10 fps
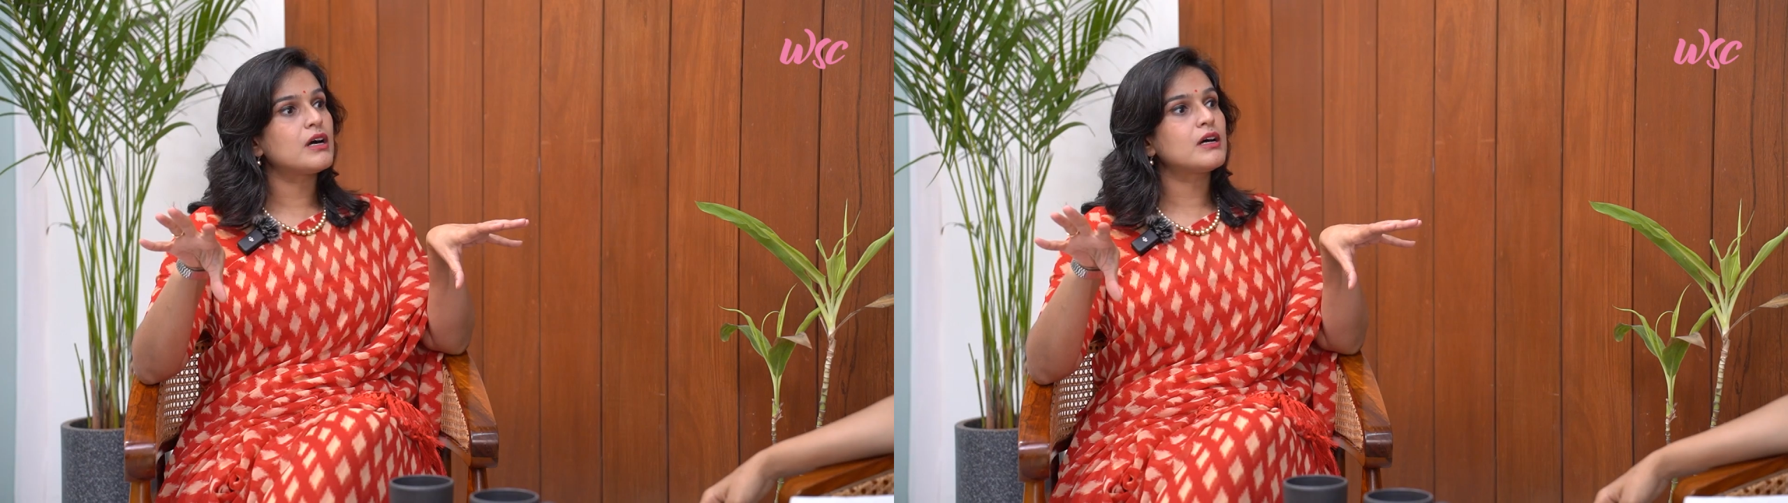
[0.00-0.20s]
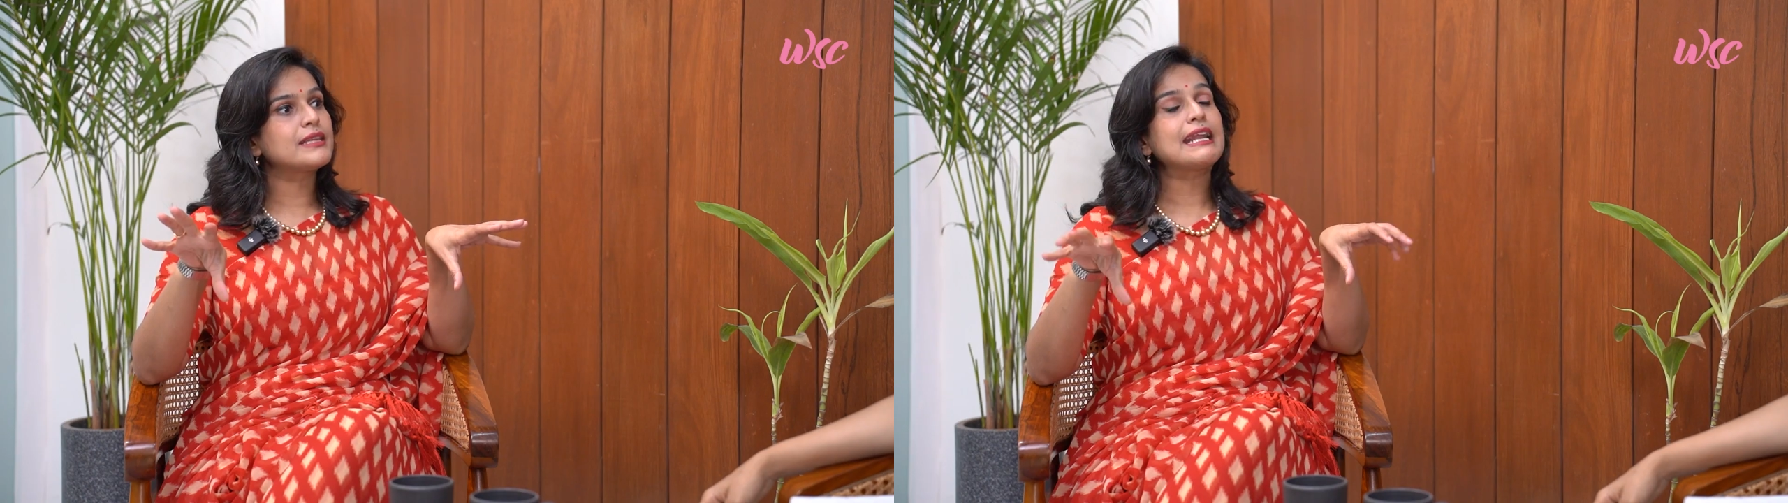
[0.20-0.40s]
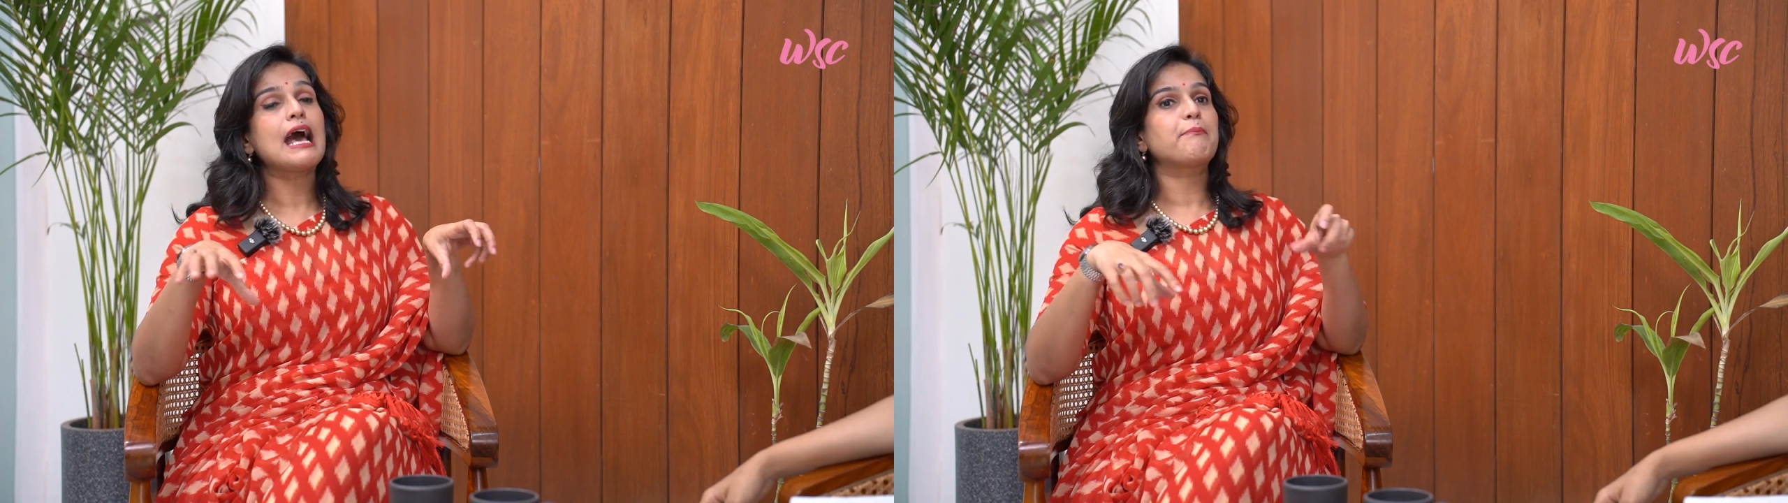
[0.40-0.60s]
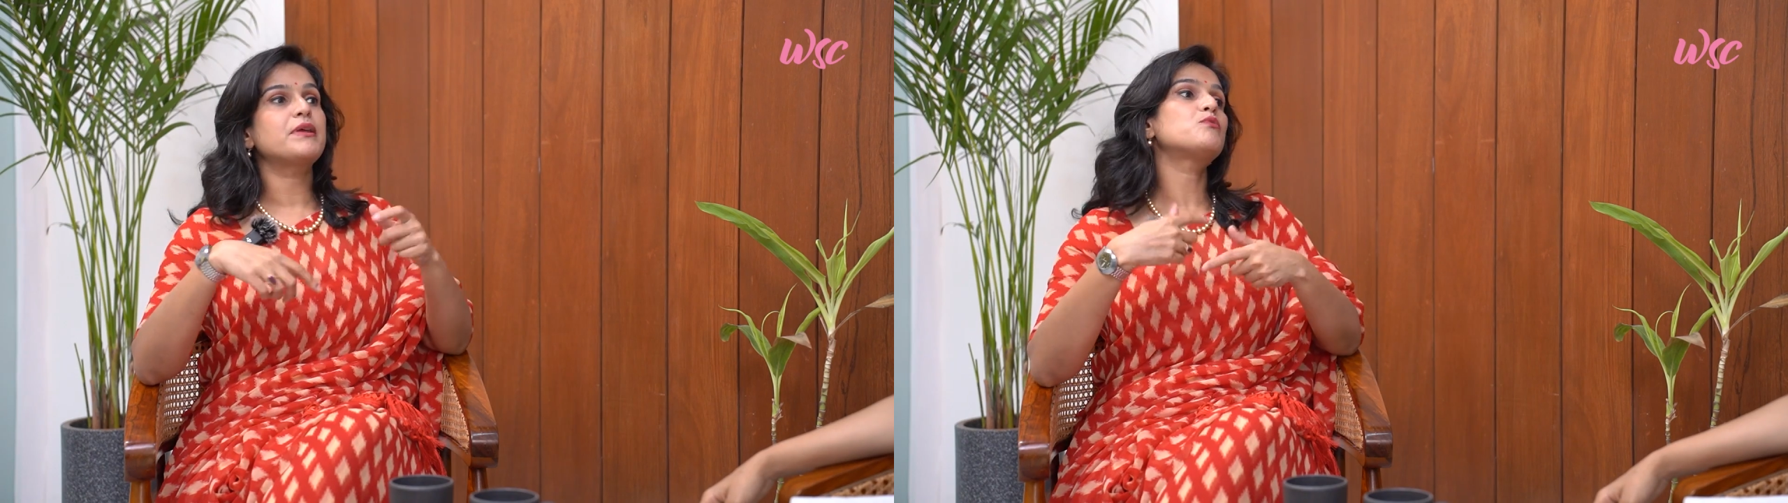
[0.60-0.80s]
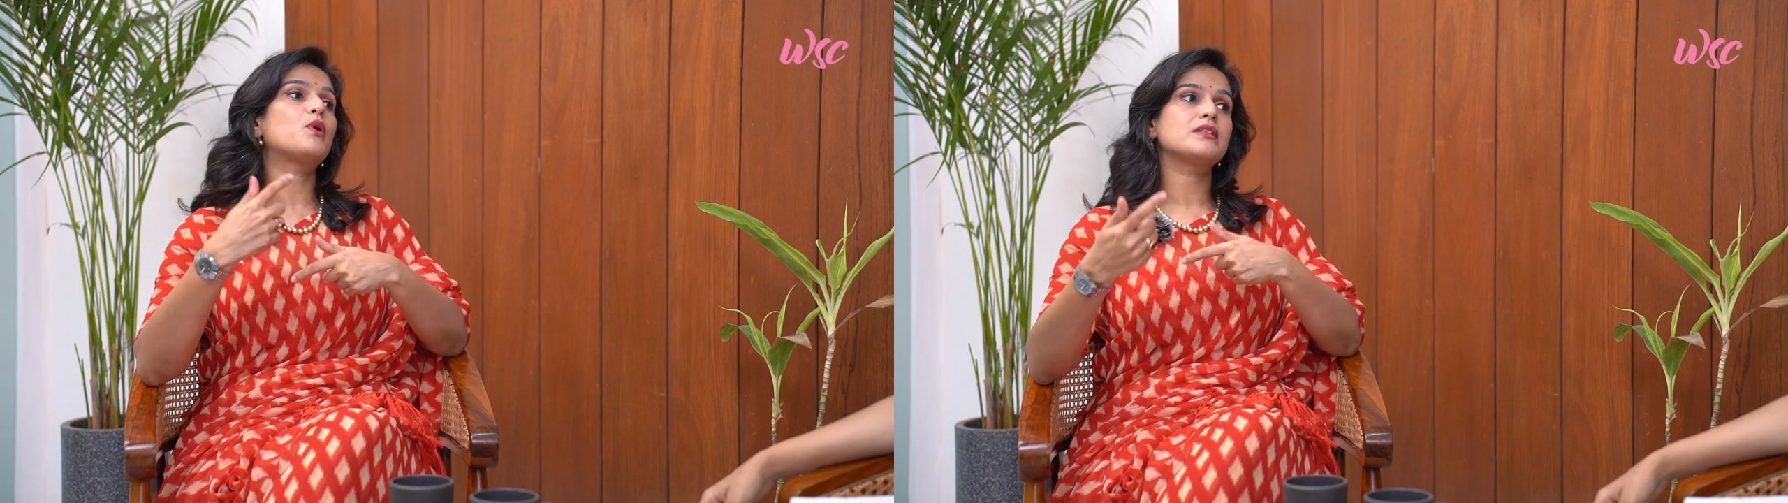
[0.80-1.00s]
that
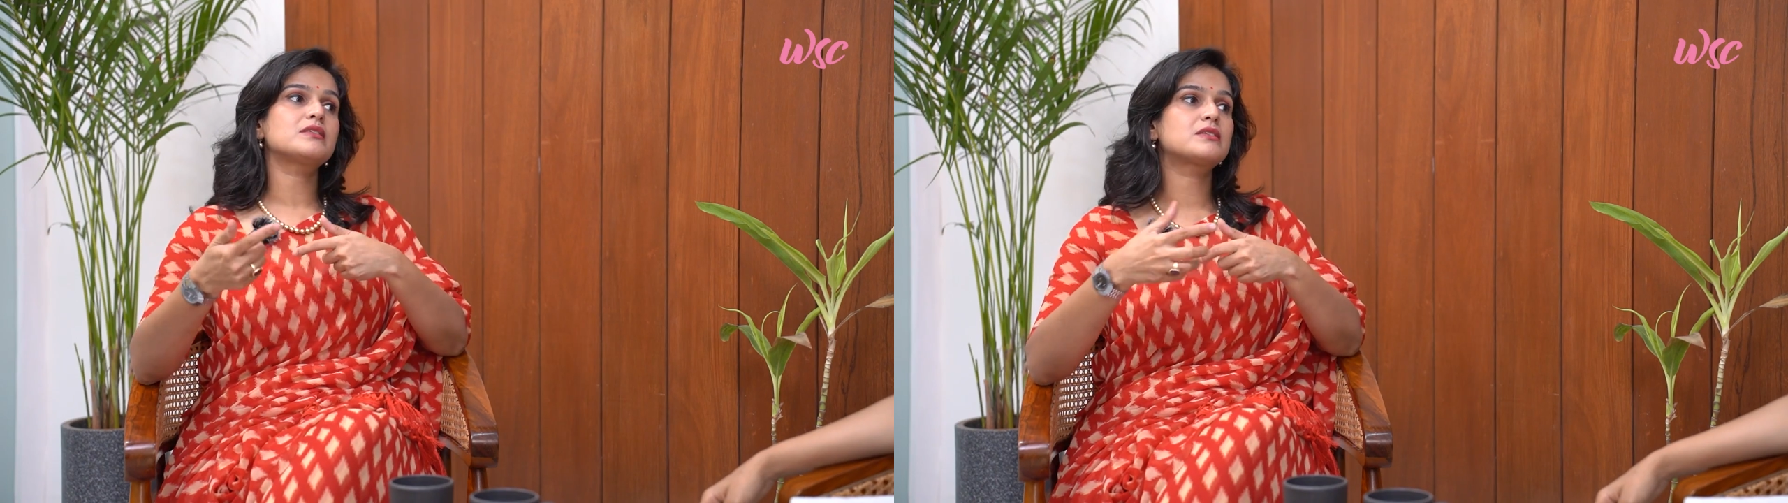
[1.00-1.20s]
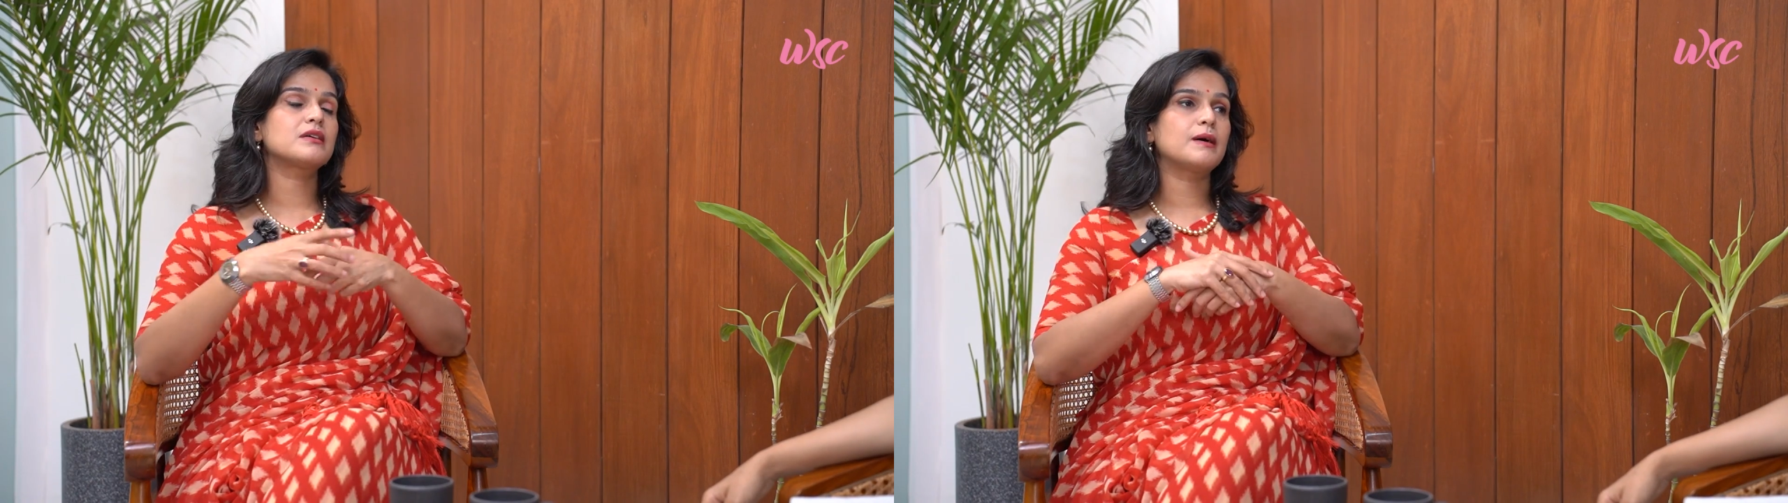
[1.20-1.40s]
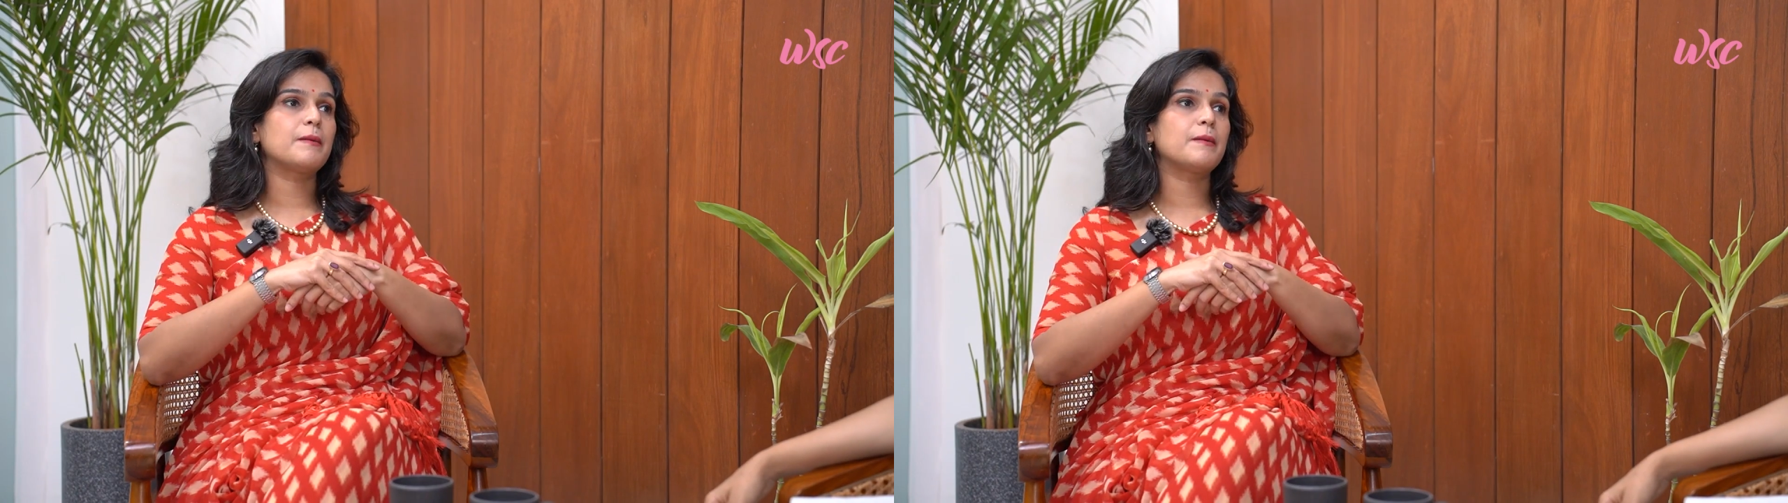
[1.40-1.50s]
happen once,